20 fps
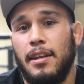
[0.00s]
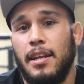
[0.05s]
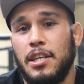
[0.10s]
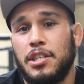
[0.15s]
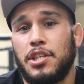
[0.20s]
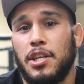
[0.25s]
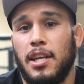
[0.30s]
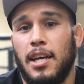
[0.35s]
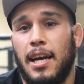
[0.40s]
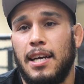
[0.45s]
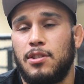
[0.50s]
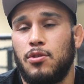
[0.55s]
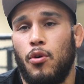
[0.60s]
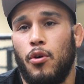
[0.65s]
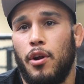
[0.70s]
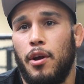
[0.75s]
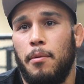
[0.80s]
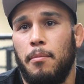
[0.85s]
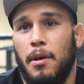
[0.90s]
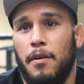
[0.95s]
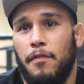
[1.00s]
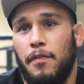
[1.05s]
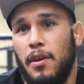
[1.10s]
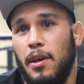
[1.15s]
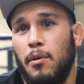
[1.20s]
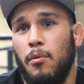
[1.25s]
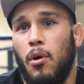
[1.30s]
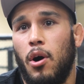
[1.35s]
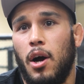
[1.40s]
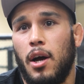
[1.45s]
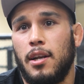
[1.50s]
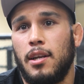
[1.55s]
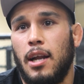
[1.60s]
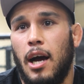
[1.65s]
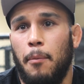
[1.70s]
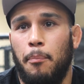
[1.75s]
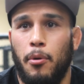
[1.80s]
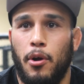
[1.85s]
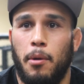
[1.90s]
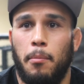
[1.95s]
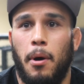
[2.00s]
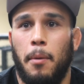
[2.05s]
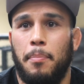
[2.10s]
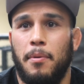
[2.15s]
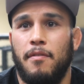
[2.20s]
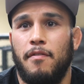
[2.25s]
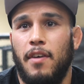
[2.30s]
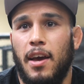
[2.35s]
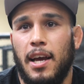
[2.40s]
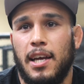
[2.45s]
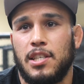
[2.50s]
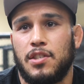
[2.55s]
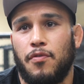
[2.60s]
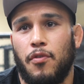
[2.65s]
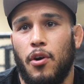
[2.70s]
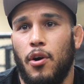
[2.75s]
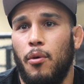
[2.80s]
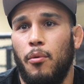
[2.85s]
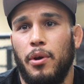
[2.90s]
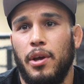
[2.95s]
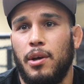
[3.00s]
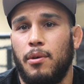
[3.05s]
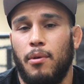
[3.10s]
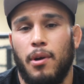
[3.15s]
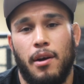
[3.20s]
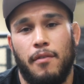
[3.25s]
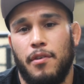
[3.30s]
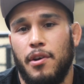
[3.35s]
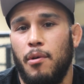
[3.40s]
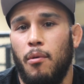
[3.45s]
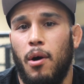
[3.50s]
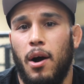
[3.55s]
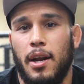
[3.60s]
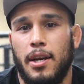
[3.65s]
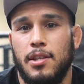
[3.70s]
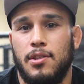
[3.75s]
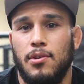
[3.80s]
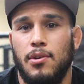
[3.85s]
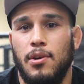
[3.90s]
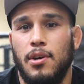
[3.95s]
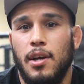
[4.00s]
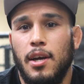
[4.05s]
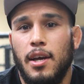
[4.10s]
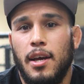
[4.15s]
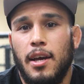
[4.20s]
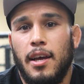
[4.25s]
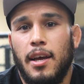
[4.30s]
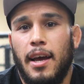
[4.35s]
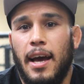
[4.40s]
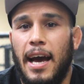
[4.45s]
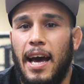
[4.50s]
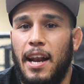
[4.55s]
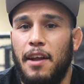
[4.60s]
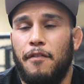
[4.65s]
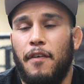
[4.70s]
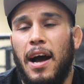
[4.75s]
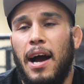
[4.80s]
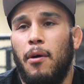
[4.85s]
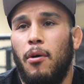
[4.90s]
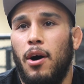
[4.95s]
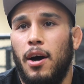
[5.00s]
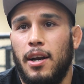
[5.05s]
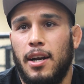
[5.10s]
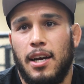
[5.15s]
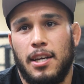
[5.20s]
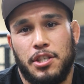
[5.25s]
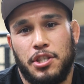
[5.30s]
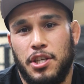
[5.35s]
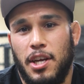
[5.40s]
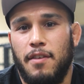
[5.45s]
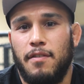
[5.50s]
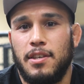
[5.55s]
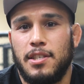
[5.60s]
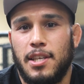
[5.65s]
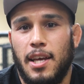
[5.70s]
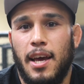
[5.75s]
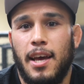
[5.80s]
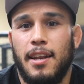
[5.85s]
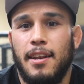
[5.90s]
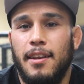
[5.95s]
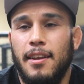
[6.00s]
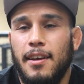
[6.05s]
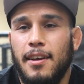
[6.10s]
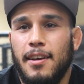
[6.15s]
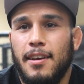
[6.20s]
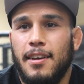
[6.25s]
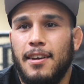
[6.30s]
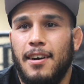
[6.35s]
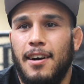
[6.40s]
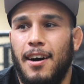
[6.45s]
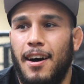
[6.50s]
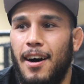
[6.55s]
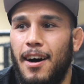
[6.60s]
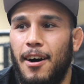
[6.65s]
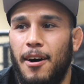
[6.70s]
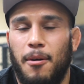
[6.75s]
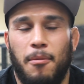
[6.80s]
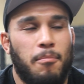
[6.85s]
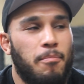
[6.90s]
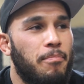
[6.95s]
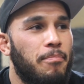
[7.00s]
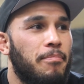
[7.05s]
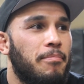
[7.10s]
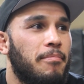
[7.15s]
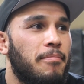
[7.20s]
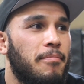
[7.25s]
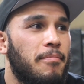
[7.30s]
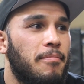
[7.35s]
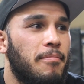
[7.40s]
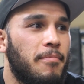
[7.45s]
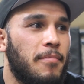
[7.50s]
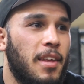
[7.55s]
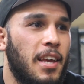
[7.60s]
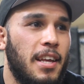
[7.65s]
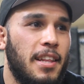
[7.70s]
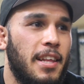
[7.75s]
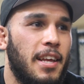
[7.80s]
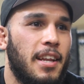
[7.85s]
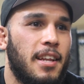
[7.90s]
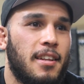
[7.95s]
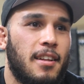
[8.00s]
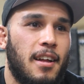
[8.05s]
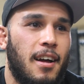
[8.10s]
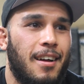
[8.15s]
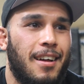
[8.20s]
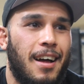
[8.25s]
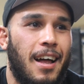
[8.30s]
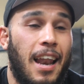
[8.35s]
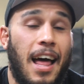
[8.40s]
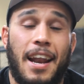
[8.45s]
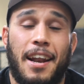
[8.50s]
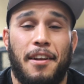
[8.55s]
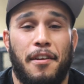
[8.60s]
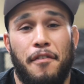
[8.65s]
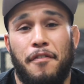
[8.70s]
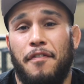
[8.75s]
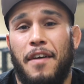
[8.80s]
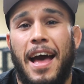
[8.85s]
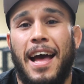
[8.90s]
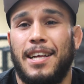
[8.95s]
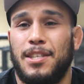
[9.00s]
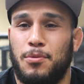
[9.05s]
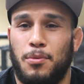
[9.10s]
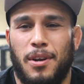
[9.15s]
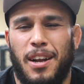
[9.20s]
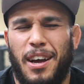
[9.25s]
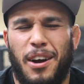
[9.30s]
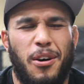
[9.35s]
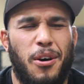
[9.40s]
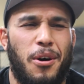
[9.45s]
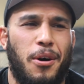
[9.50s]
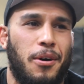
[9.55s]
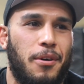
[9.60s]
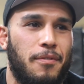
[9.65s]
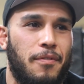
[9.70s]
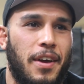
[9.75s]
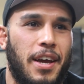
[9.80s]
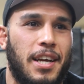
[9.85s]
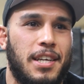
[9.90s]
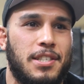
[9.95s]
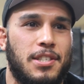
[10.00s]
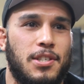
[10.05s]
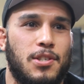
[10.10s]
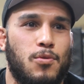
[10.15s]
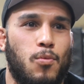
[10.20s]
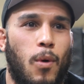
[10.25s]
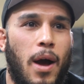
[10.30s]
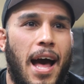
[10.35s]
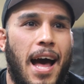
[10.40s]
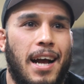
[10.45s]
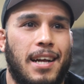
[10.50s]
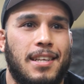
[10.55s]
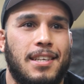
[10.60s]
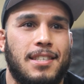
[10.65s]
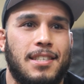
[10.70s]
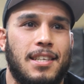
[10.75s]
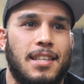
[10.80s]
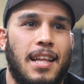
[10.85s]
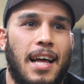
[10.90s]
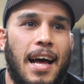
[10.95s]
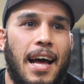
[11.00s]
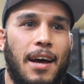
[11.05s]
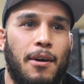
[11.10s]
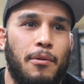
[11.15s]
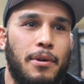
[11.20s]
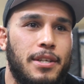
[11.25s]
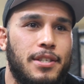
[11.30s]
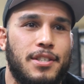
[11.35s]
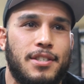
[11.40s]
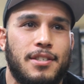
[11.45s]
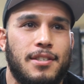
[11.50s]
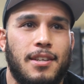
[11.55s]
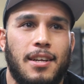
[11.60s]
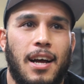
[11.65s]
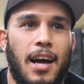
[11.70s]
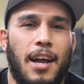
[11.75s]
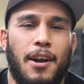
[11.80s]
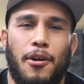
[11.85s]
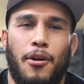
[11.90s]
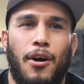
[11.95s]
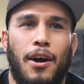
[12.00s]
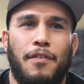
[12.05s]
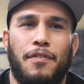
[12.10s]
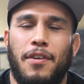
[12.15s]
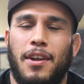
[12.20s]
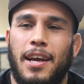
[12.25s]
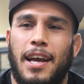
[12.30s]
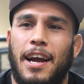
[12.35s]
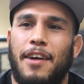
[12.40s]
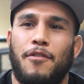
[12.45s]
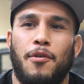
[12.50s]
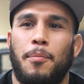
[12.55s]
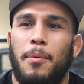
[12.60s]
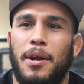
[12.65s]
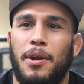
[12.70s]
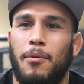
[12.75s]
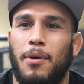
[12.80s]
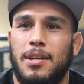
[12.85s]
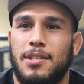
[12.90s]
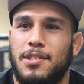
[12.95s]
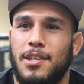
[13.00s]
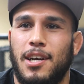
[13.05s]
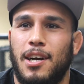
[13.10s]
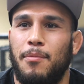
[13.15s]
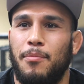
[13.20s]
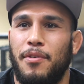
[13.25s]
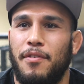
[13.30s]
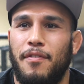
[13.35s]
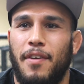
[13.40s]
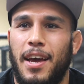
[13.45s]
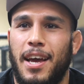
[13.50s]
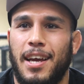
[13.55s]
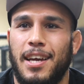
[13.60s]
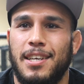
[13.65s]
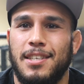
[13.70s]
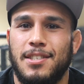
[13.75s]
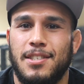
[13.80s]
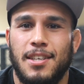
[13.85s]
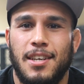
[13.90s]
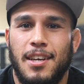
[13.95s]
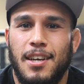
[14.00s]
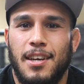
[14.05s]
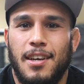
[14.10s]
Initially, I told him if he won, I put him up in Vegas for a week, wherever he wanted to. And if I won, I shave his head. A lot of the fans were like, oh, Vegas is whack, this and that, which I don't know. I feel like everybody wants to come to Vegas.